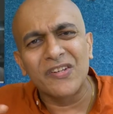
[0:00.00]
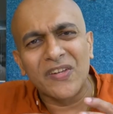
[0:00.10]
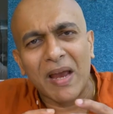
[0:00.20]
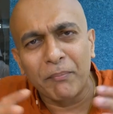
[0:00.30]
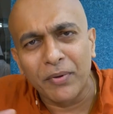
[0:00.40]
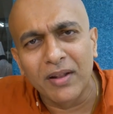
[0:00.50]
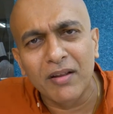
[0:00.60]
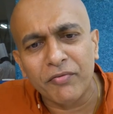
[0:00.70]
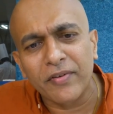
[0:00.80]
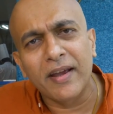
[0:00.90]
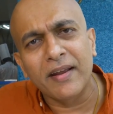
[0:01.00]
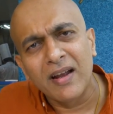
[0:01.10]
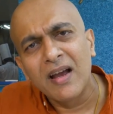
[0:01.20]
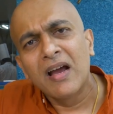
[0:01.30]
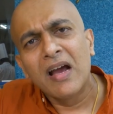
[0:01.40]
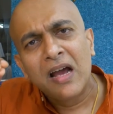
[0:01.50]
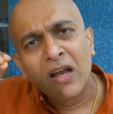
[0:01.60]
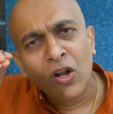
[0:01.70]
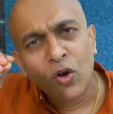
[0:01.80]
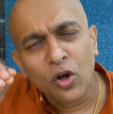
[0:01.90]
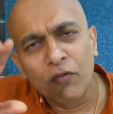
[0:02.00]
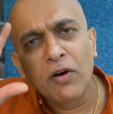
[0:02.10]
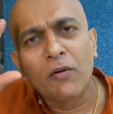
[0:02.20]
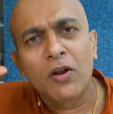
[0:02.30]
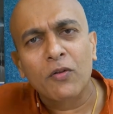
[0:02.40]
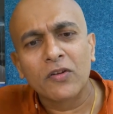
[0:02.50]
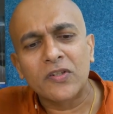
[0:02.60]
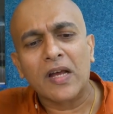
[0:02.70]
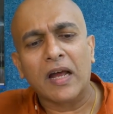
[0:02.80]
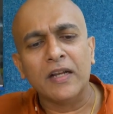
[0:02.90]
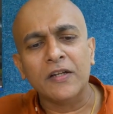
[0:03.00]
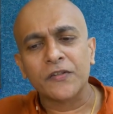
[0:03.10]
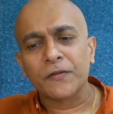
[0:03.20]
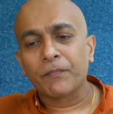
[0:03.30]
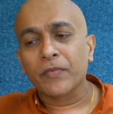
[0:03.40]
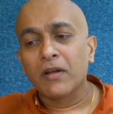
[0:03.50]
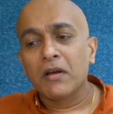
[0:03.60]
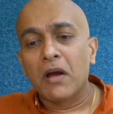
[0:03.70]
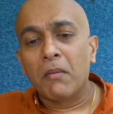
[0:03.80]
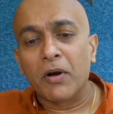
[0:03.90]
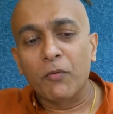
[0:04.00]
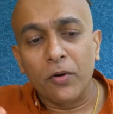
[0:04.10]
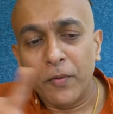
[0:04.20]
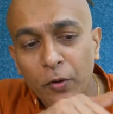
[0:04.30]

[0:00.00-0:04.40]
and sample the fare, look for one of those thalis. But what